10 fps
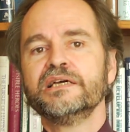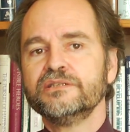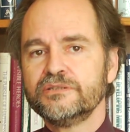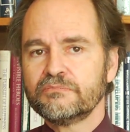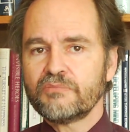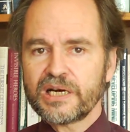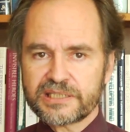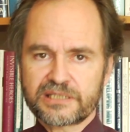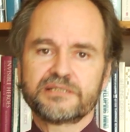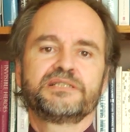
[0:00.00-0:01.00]
You
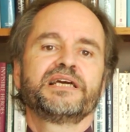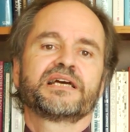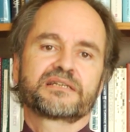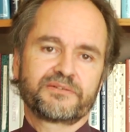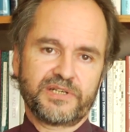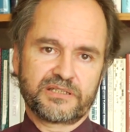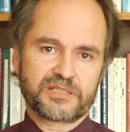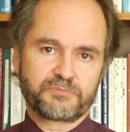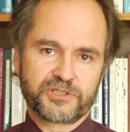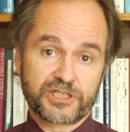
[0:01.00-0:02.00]
must deactivate this
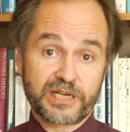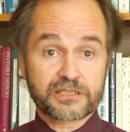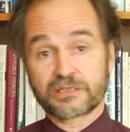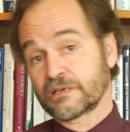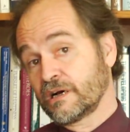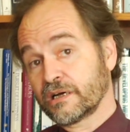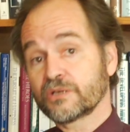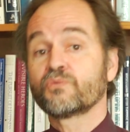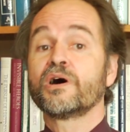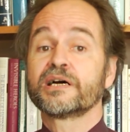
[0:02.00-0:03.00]
projection,
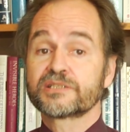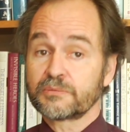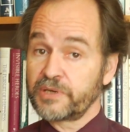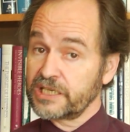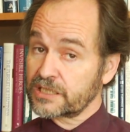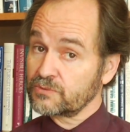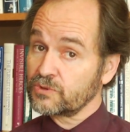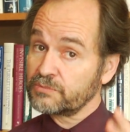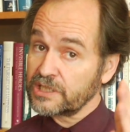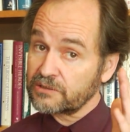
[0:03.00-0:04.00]
otherwise the patient will
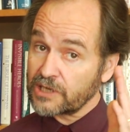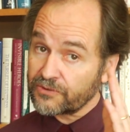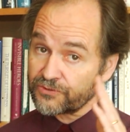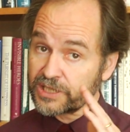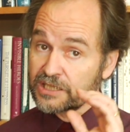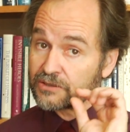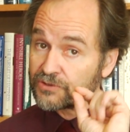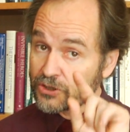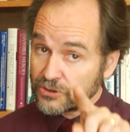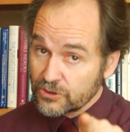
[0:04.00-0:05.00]
be afraid of
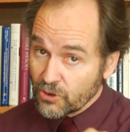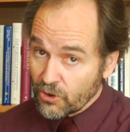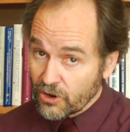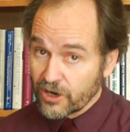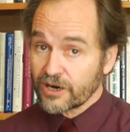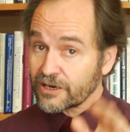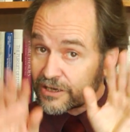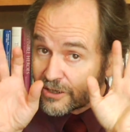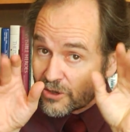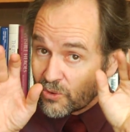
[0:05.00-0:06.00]
your
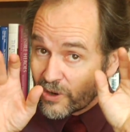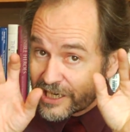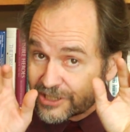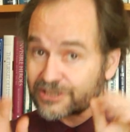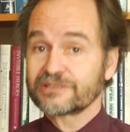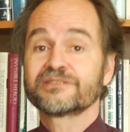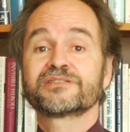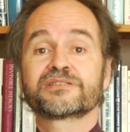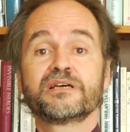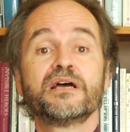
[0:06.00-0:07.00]
questions